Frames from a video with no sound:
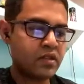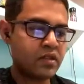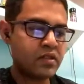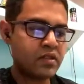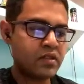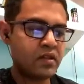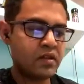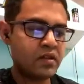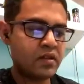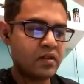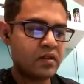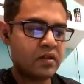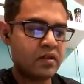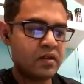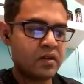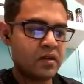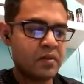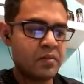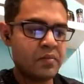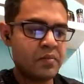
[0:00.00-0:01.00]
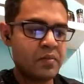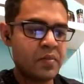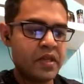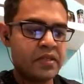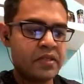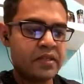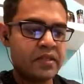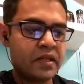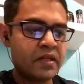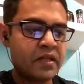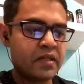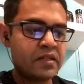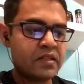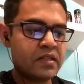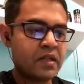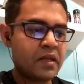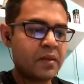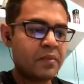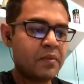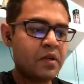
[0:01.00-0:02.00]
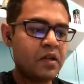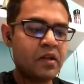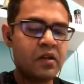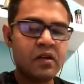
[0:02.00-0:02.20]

the basic concept